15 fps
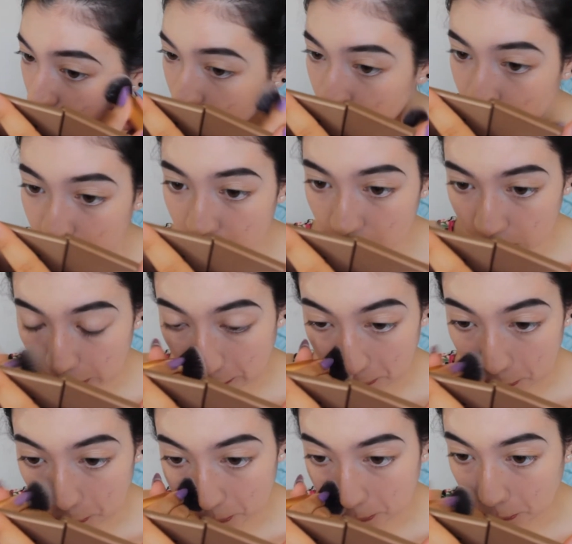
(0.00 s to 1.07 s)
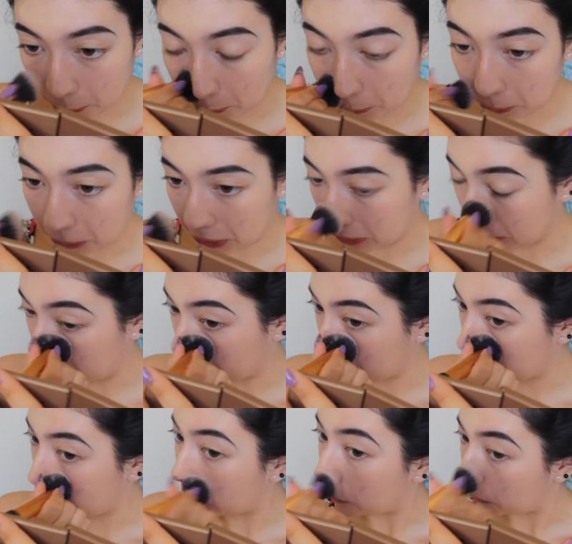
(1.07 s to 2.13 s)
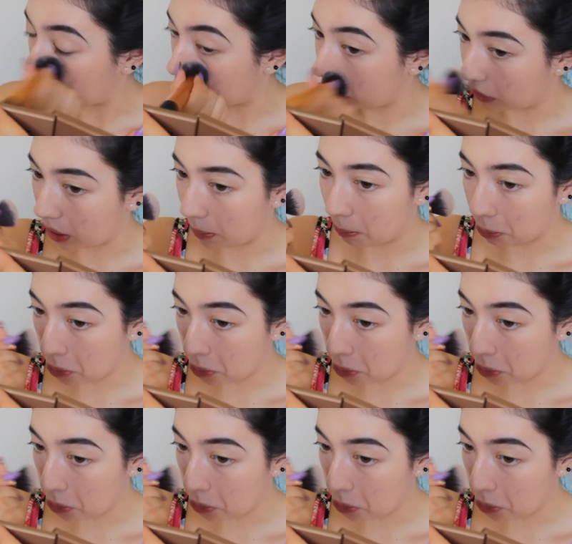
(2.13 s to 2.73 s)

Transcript: they're like brooming their car right now, like